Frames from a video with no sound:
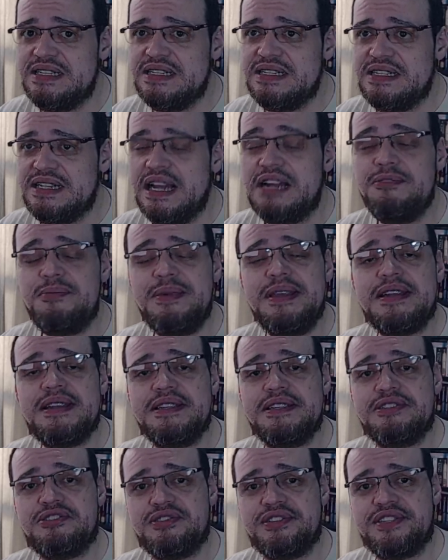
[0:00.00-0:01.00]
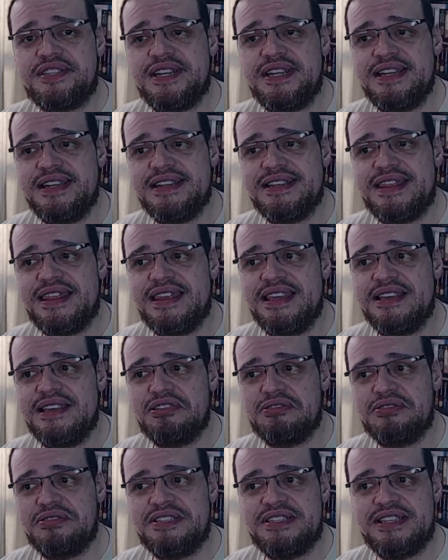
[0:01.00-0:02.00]
That'll be an interesting thing
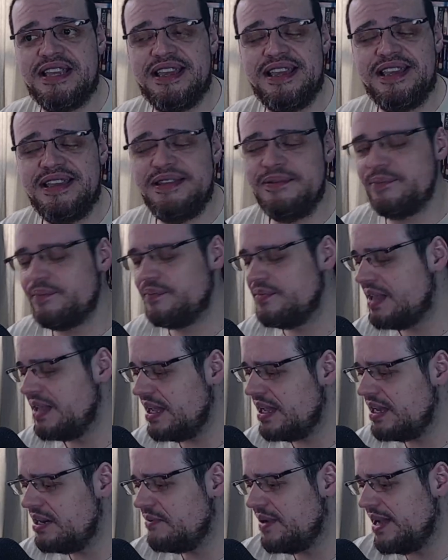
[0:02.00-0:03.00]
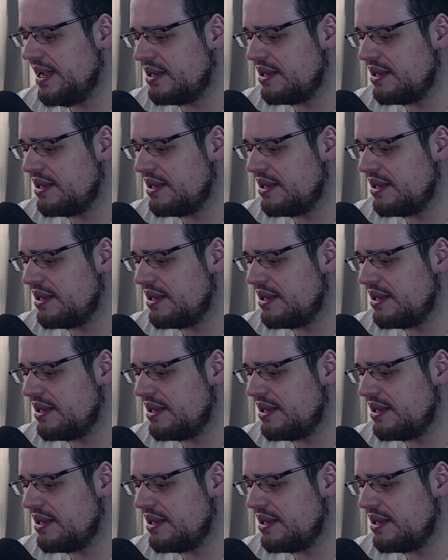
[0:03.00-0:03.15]
to see. Anyway,